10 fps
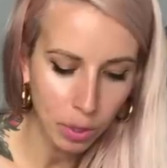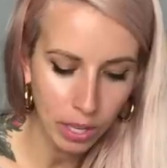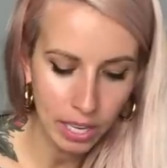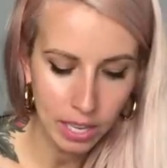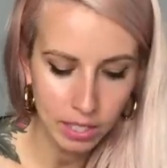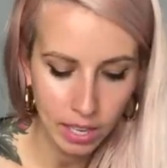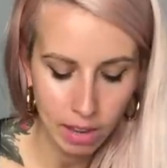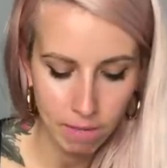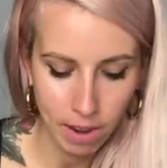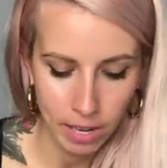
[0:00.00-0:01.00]
Apple is
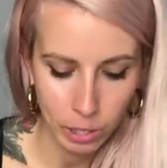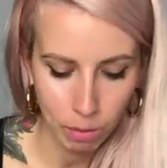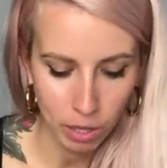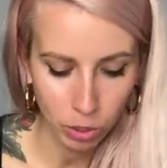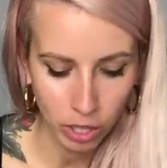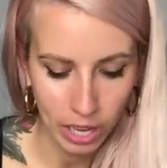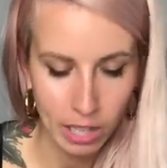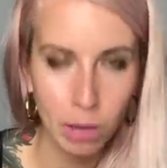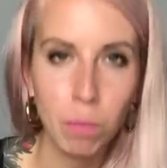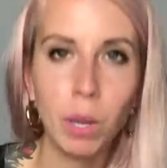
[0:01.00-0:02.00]
a very special
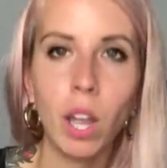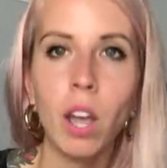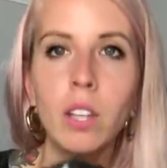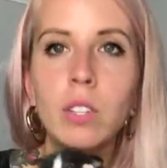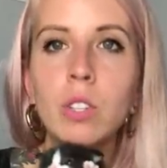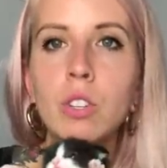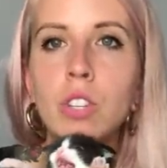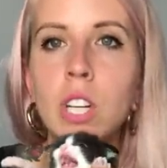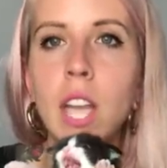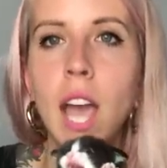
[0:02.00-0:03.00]
kitten because
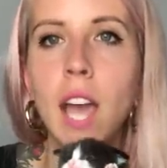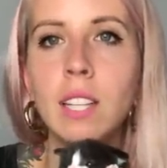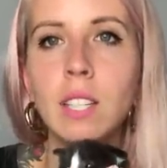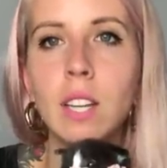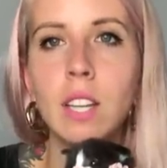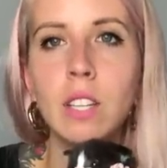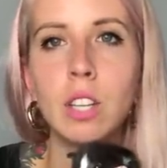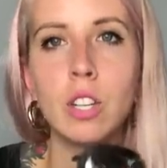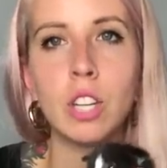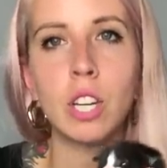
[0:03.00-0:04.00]
she has a
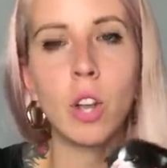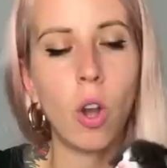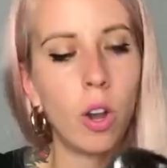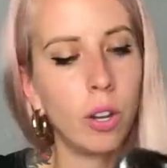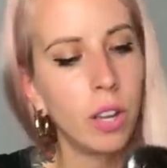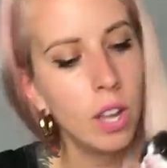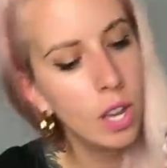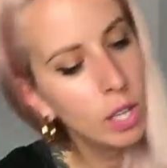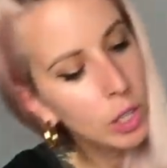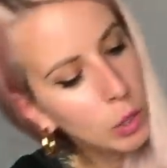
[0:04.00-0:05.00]
condition called
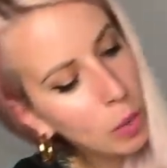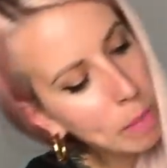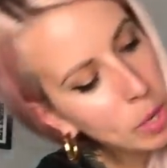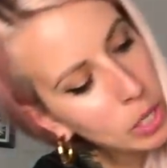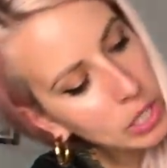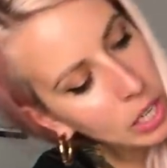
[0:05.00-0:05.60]
swimmer